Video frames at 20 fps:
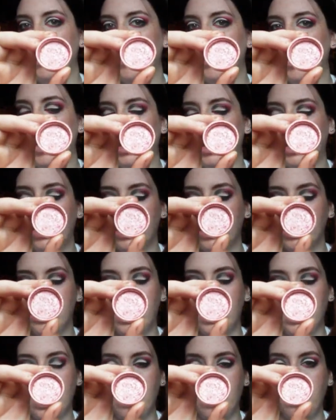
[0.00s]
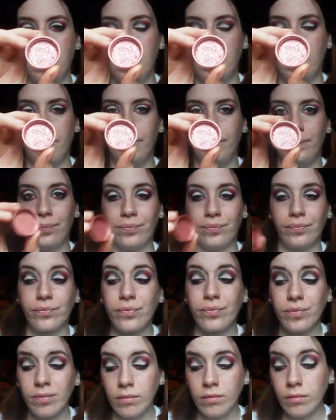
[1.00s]
well you can see that, but
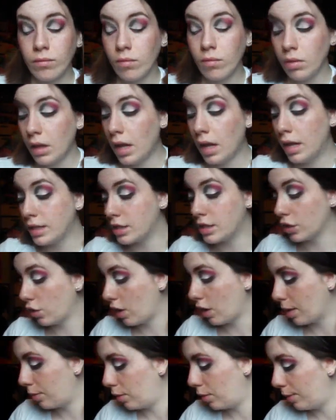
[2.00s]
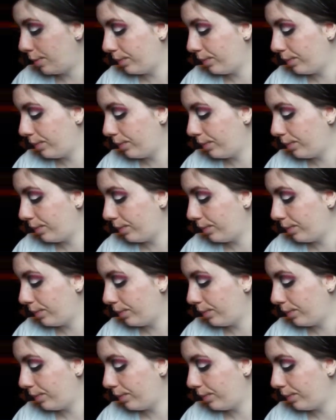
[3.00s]
it's incredible.